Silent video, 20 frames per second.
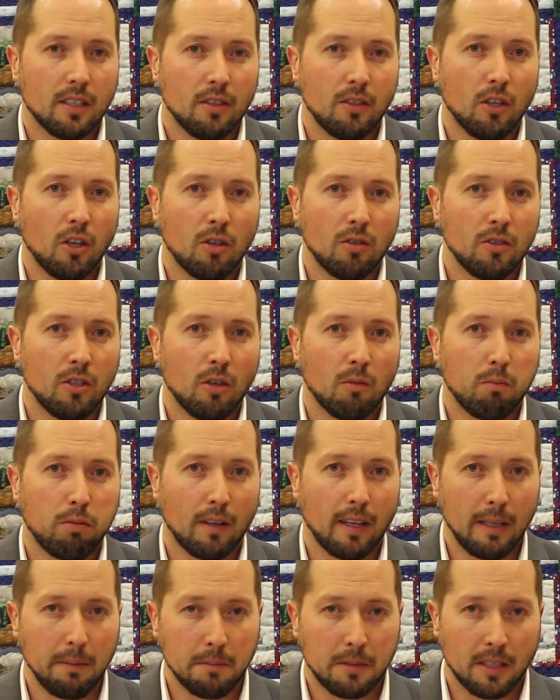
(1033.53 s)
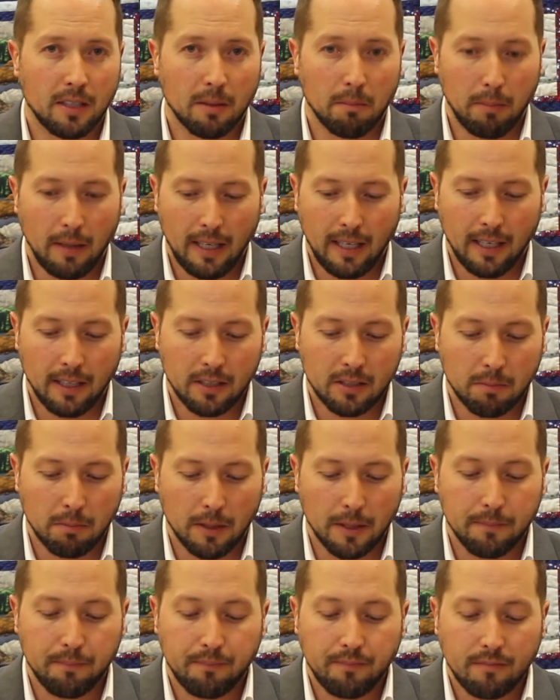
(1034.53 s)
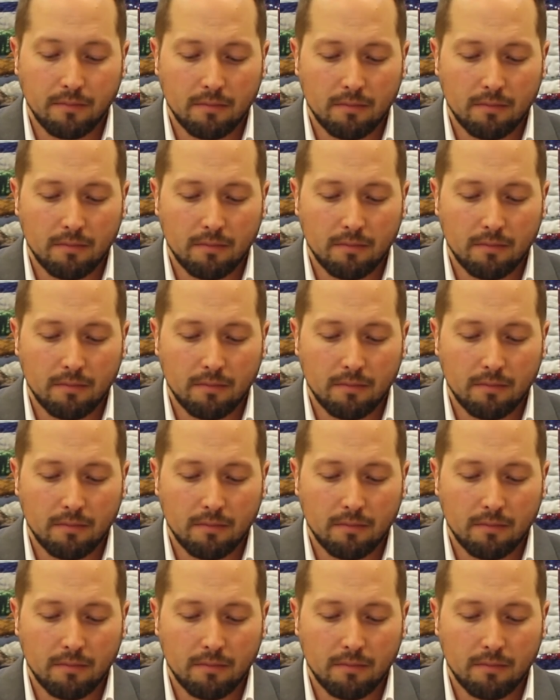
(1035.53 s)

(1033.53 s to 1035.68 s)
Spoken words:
and no blame to the banks, but